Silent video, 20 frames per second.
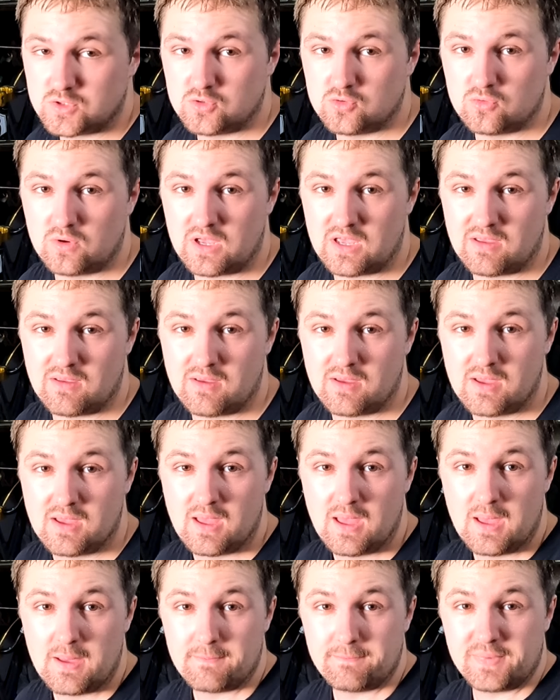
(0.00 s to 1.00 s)
to a
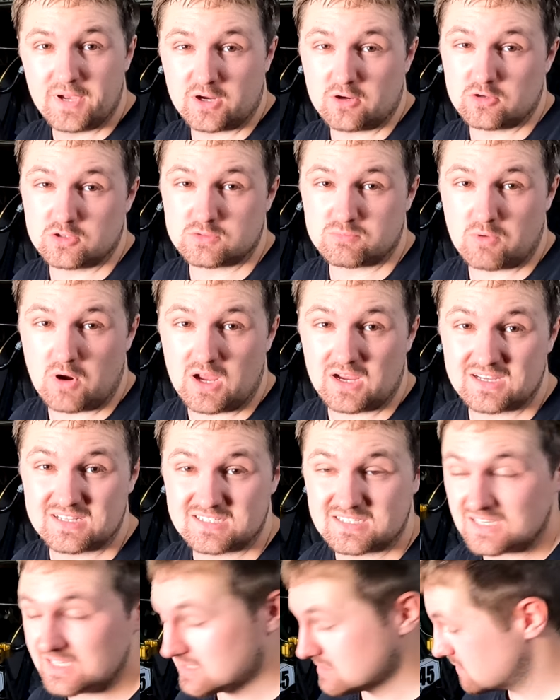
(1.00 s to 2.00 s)
bigger
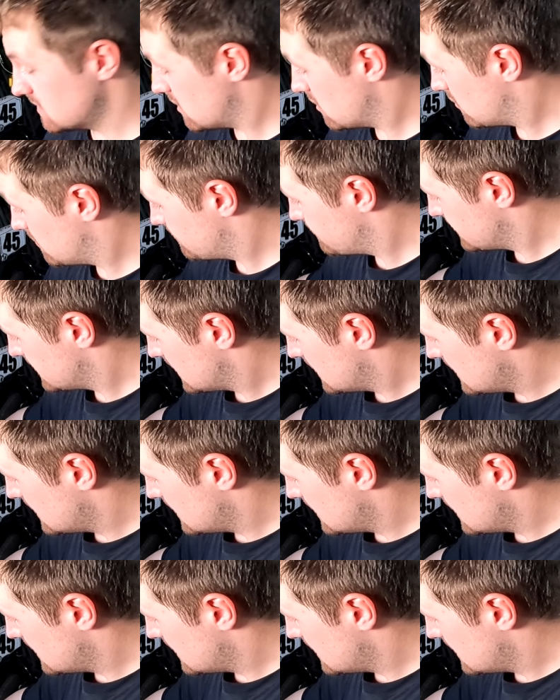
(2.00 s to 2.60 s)
sprocket size though,